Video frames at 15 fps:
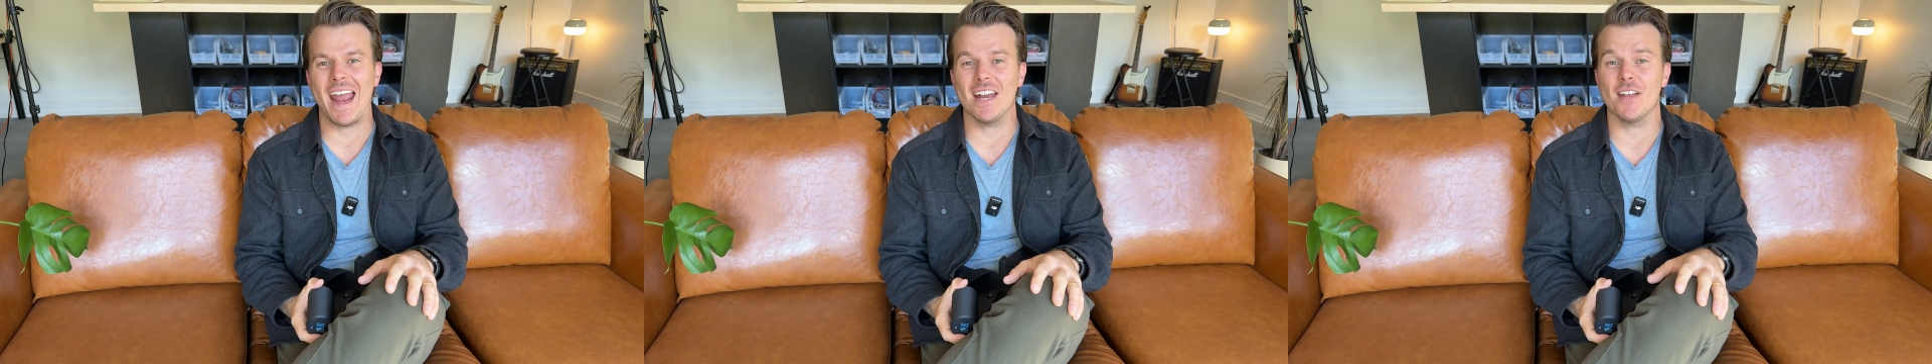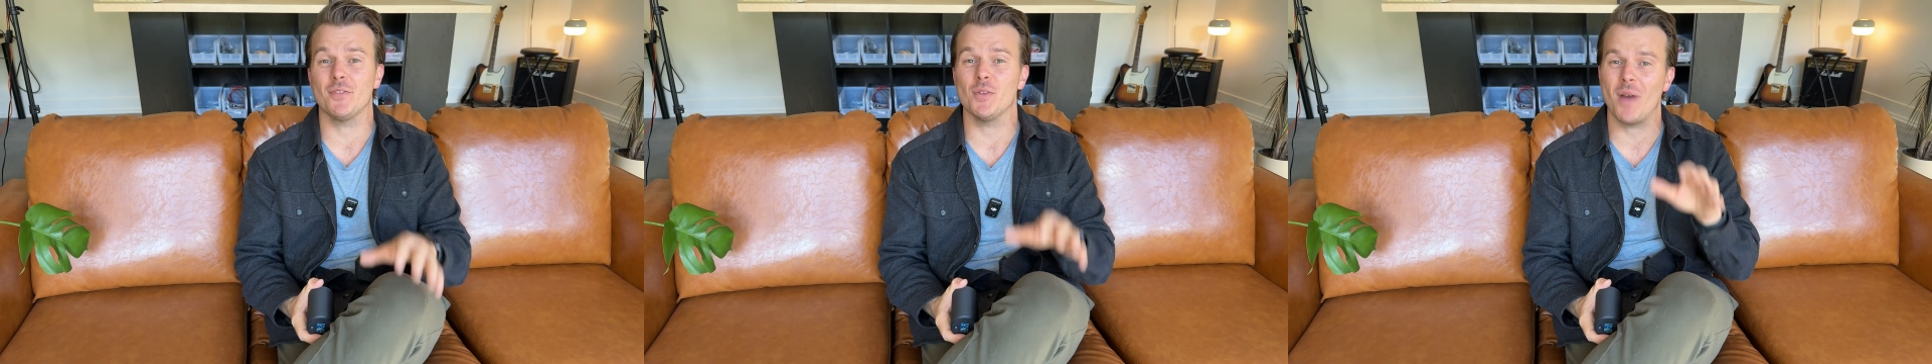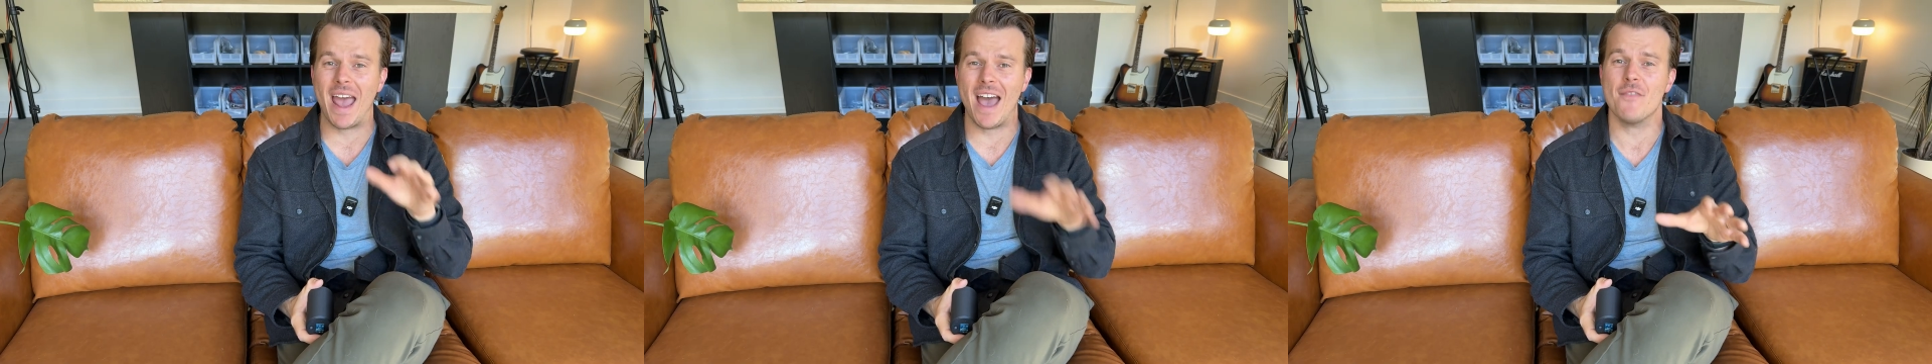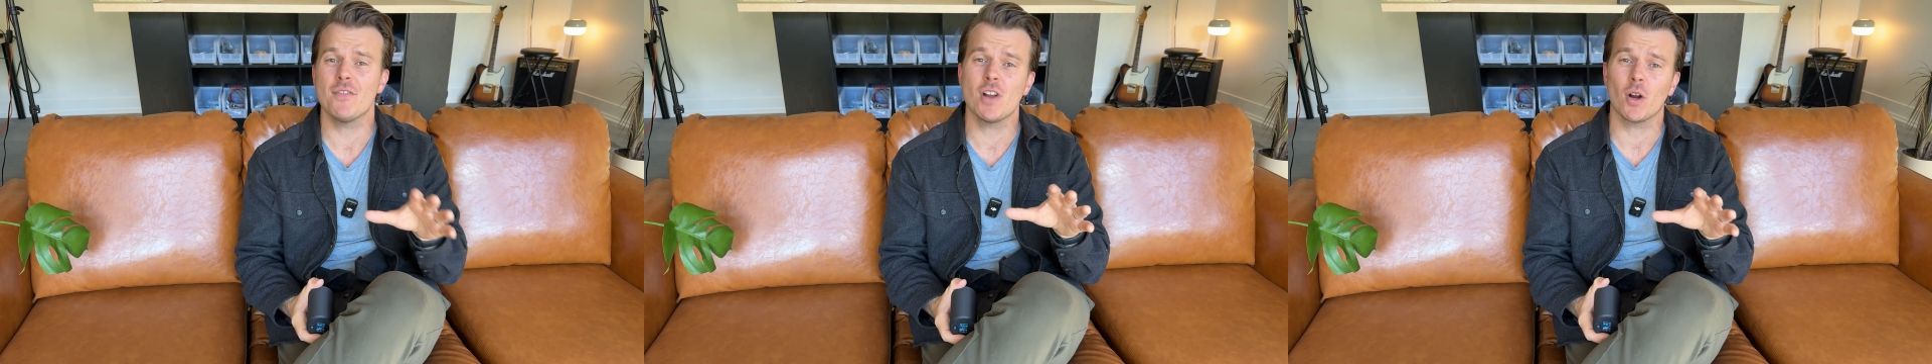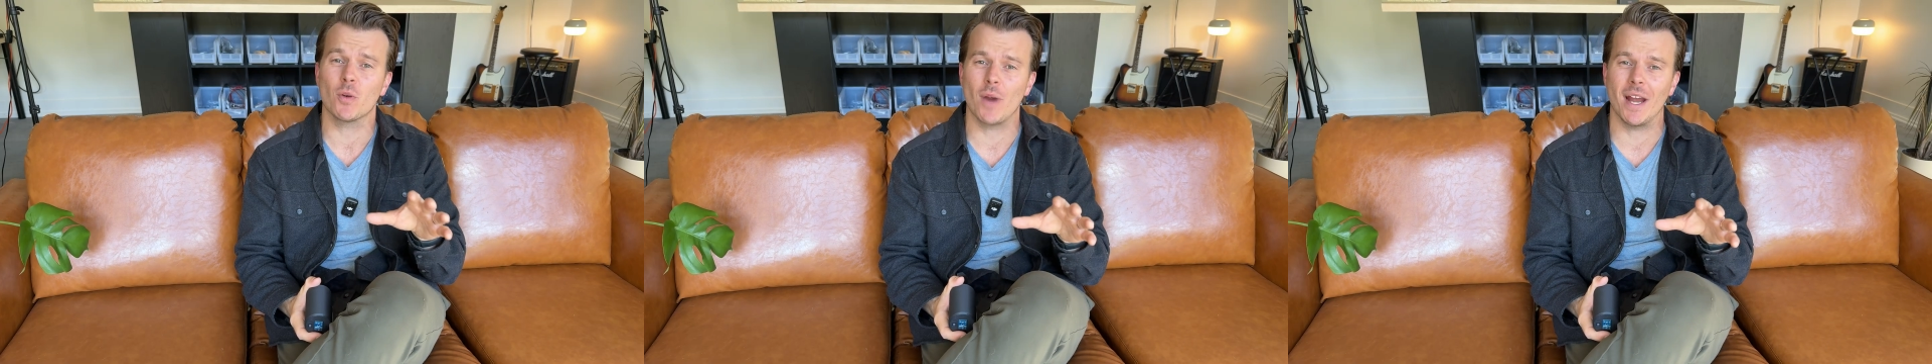and if you haven't
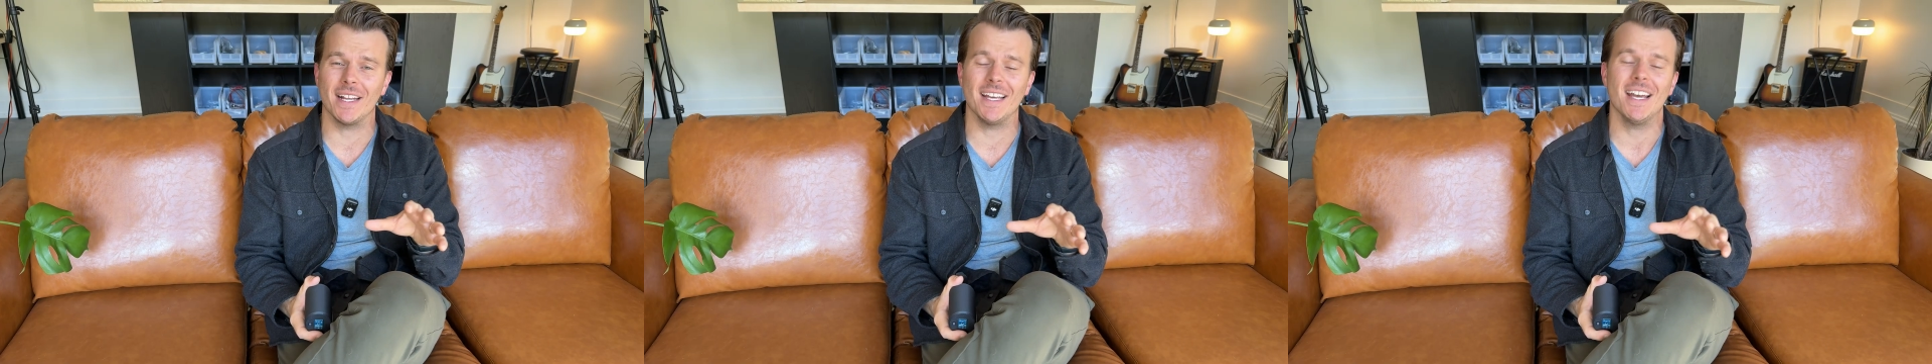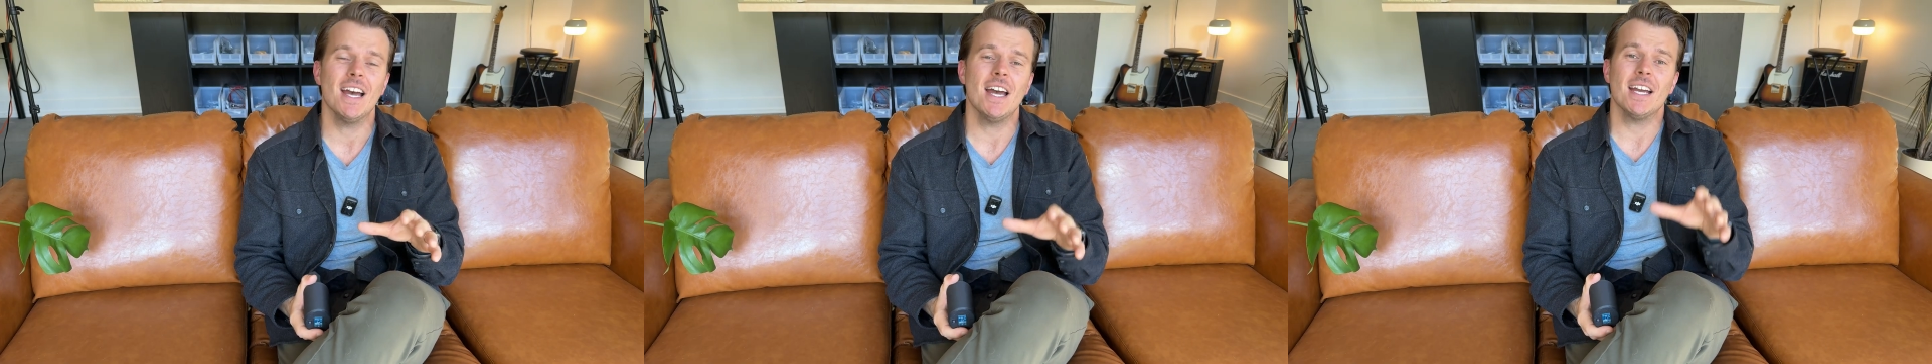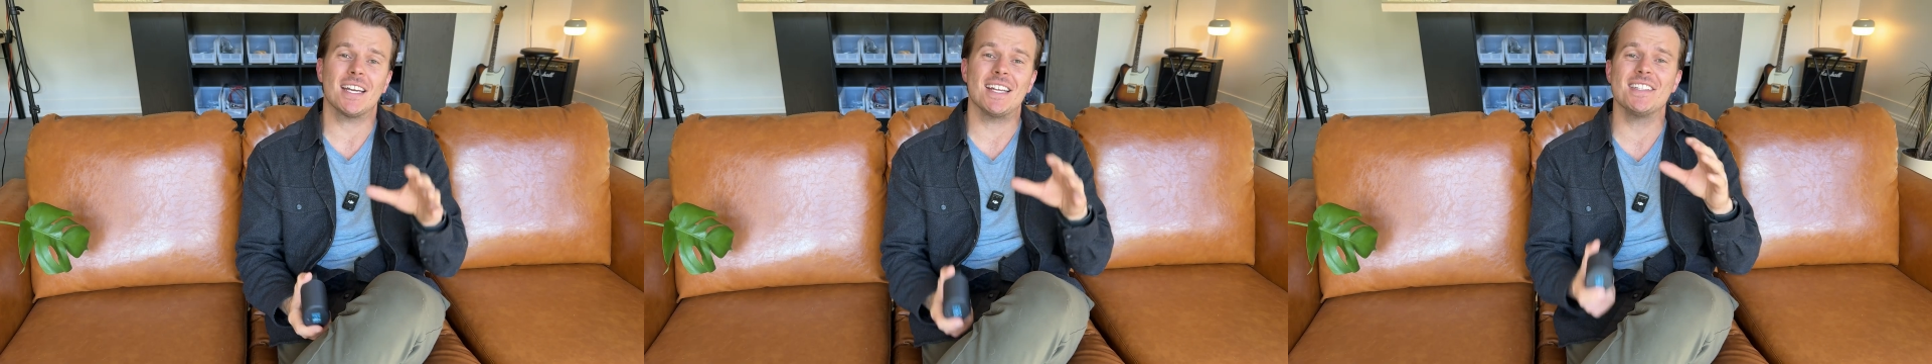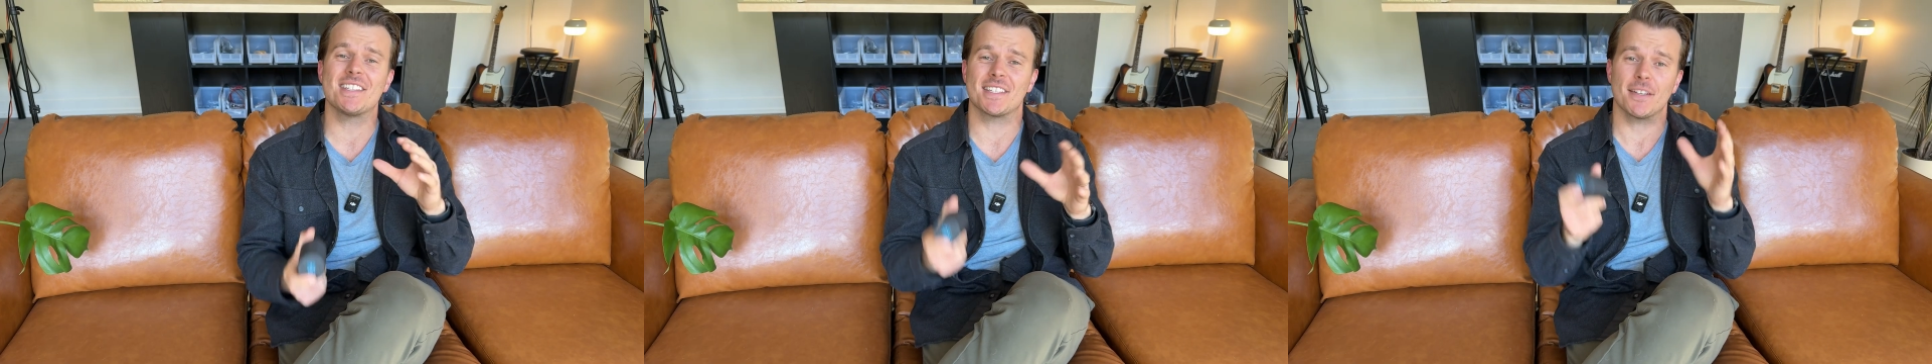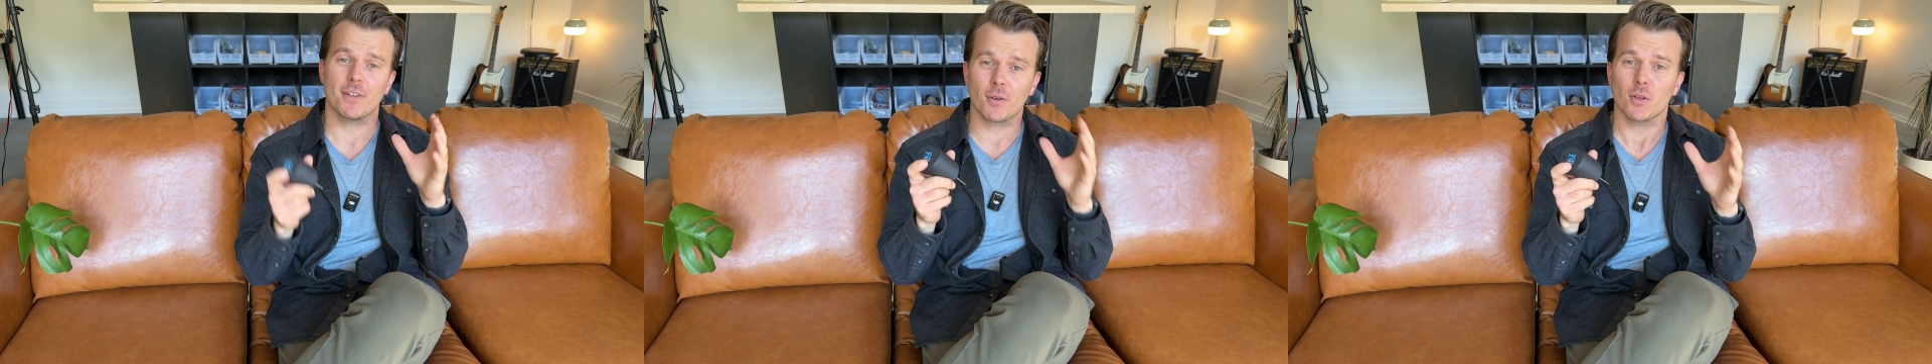already,
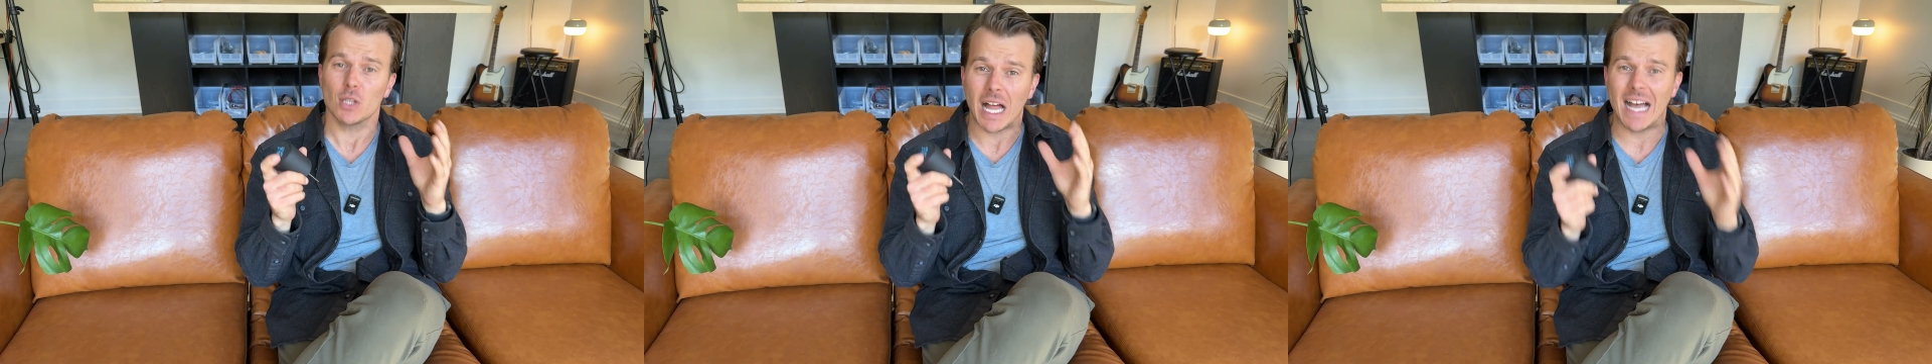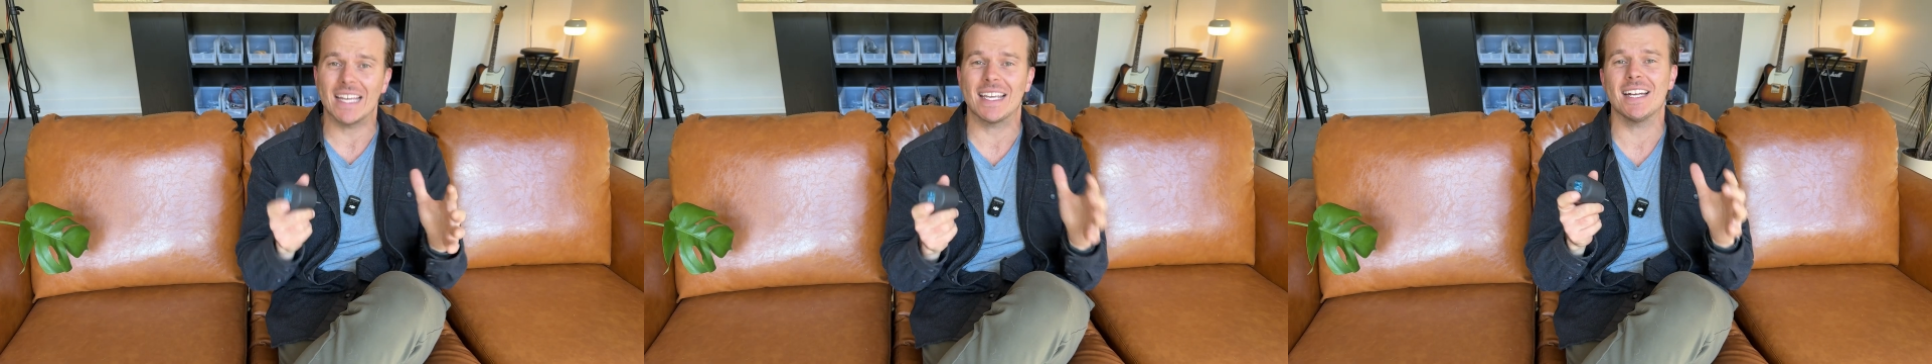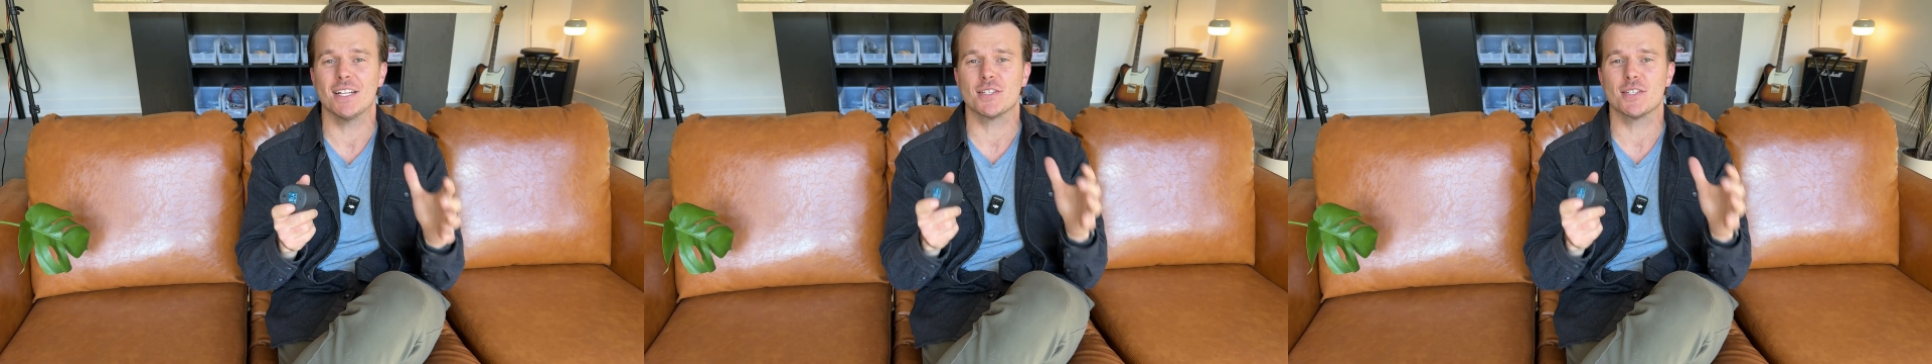consider liking